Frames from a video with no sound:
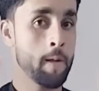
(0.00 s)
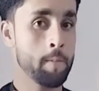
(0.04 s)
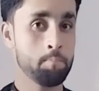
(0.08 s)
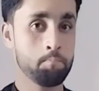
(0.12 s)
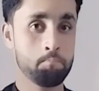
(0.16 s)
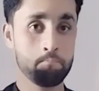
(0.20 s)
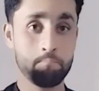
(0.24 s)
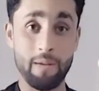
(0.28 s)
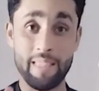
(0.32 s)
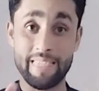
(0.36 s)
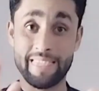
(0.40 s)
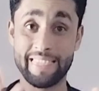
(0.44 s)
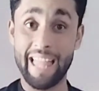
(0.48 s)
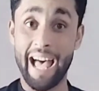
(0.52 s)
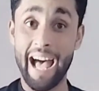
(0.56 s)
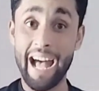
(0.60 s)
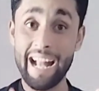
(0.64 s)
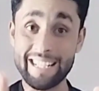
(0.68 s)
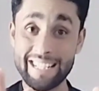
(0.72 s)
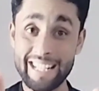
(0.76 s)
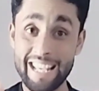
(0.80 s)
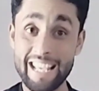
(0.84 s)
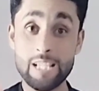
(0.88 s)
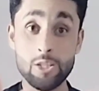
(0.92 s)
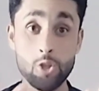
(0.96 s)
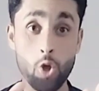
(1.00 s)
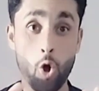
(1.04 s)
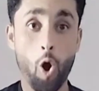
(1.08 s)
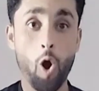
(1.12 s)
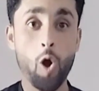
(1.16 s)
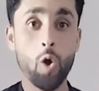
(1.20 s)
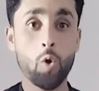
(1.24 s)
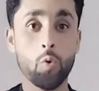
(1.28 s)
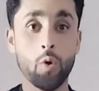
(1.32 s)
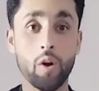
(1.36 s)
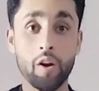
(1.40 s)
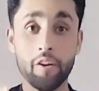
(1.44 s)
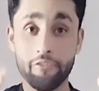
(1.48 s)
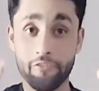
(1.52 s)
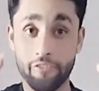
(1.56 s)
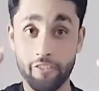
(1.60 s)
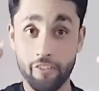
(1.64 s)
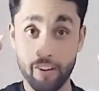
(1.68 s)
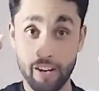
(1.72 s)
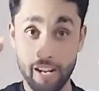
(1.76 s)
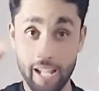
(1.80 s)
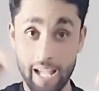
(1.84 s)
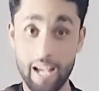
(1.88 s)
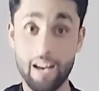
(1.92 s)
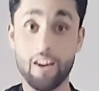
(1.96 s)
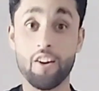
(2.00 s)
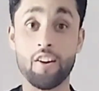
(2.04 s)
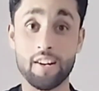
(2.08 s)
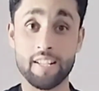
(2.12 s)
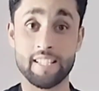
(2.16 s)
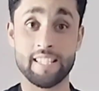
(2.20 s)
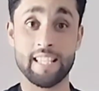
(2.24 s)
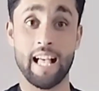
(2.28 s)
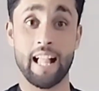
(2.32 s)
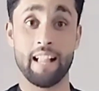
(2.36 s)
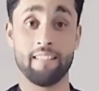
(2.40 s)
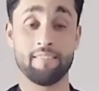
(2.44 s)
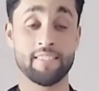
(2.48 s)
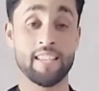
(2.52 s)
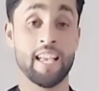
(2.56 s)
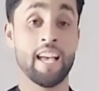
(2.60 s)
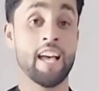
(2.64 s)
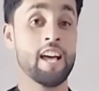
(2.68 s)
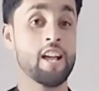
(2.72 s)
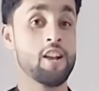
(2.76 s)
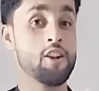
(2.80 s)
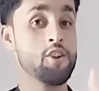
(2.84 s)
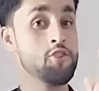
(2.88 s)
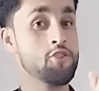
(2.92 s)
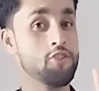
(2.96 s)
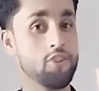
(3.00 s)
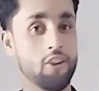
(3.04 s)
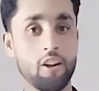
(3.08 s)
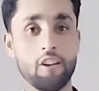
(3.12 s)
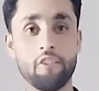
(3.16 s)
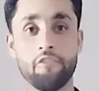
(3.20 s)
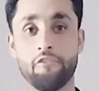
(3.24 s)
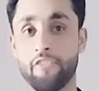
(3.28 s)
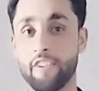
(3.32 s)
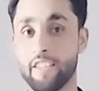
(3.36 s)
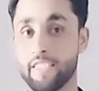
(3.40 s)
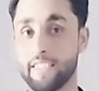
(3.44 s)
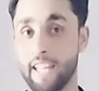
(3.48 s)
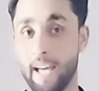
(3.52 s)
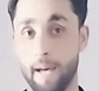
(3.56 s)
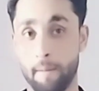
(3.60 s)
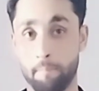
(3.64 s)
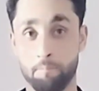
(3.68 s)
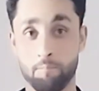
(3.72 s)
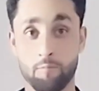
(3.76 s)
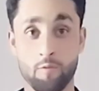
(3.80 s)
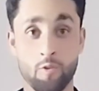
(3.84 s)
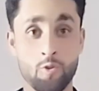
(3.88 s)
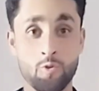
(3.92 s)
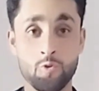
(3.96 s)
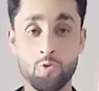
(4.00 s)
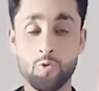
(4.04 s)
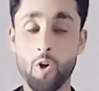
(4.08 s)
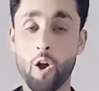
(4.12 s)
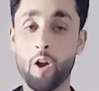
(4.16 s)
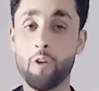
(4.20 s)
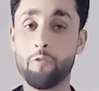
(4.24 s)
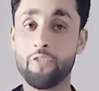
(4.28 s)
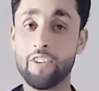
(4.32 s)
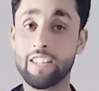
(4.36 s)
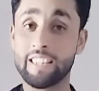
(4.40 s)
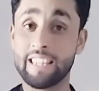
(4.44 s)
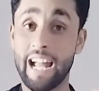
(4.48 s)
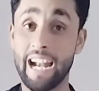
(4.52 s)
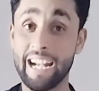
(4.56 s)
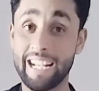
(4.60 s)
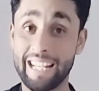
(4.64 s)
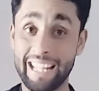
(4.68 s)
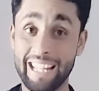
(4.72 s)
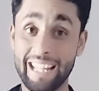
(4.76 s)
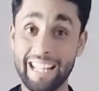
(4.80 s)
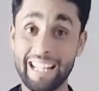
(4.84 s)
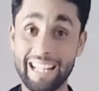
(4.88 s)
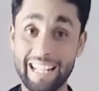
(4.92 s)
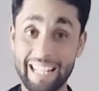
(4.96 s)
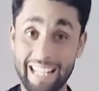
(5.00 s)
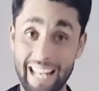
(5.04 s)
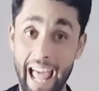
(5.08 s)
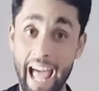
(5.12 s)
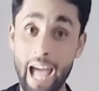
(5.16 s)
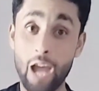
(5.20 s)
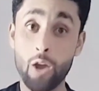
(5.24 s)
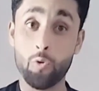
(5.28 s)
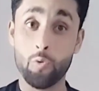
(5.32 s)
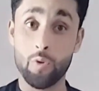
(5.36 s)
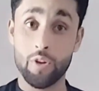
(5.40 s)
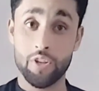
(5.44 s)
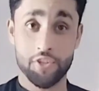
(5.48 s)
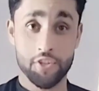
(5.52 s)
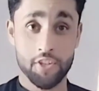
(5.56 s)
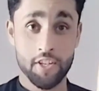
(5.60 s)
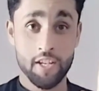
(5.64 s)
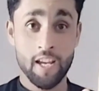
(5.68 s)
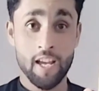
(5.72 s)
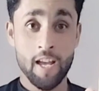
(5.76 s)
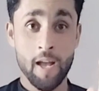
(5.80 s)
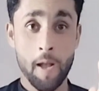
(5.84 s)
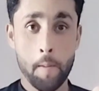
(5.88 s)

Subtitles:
But that is awkward for ourselves, not for them, not for that language,